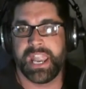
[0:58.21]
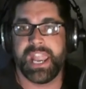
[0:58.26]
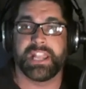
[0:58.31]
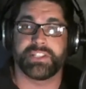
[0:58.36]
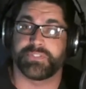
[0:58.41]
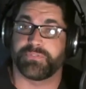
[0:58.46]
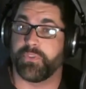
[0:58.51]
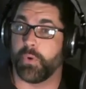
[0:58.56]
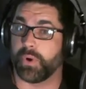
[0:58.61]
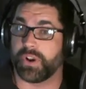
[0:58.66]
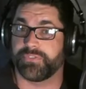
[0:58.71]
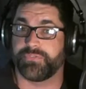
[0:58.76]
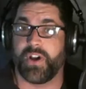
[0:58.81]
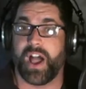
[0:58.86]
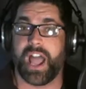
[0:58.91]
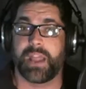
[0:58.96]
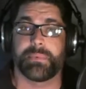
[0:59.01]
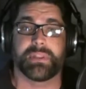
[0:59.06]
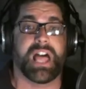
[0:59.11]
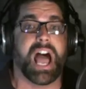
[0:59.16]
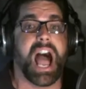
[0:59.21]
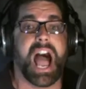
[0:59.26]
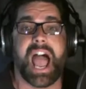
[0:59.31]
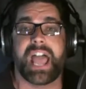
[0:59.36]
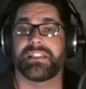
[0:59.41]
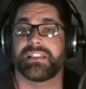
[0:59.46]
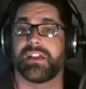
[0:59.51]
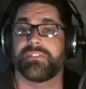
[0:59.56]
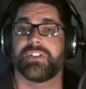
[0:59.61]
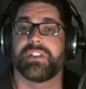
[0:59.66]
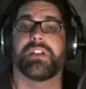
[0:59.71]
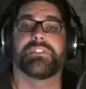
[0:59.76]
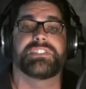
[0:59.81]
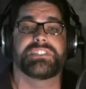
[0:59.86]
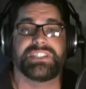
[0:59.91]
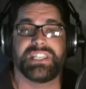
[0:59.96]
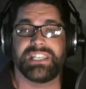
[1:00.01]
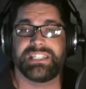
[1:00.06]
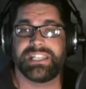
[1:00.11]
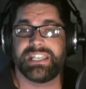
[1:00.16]
It's fortified with a high level of
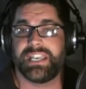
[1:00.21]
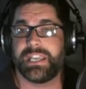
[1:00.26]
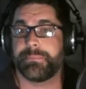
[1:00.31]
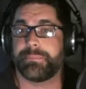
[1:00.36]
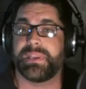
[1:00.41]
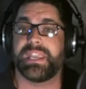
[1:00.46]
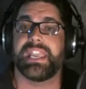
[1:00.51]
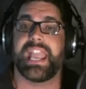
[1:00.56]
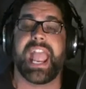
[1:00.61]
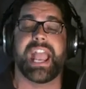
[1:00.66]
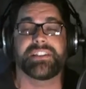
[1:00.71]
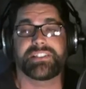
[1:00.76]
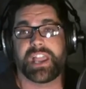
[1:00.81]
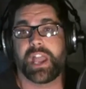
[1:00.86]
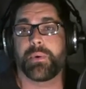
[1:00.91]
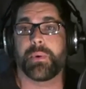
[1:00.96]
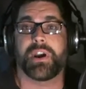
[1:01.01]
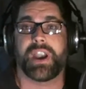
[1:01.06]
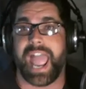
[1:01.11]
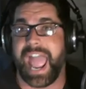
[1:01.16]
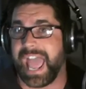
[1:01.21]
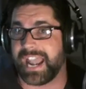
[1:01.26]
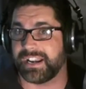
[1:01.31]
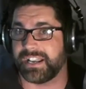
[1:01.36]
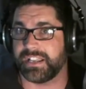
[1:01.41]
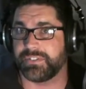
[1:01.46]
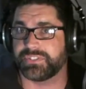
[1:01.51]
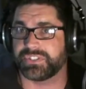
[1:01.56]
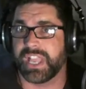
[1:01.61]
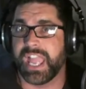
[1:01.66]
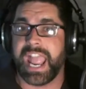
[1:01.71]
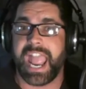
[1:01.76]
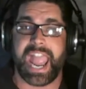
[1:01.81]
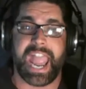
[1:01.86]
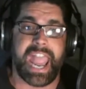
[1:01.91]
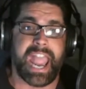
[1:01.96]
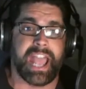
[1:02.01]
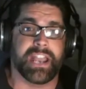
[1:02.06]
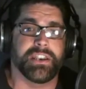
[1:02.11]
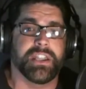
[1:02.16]
ZDDP anti-wear additives
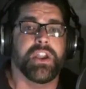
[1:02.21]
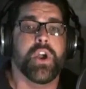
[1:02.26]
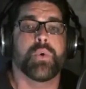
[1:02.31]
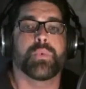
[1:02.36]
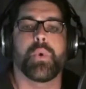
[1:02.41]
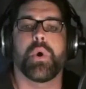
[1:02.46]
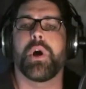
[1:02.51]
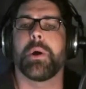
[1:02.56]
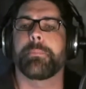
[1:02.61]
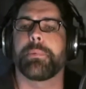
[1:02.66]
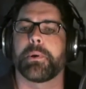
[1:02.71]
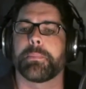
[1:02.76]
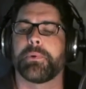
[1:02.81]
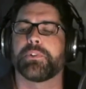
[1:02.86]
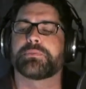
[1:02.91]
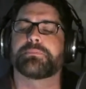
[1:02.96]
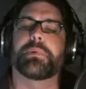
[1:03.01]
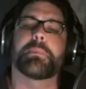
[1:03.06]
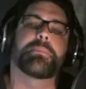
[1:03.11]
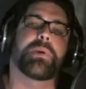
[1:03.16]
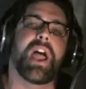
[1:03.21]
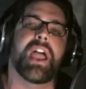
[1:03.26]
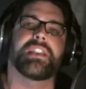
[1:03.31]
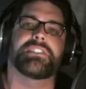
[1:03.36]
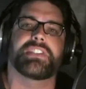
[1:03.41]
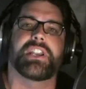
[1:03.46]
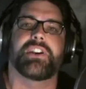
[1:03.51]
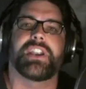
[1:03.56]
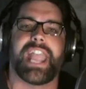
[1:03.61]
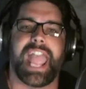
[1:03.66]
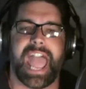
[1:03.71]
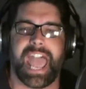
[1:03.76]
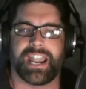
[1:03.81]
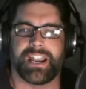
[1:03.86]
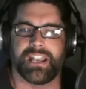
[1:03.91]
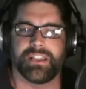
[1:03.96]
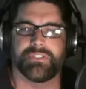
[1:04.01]
and Royal Purple's proprietary additive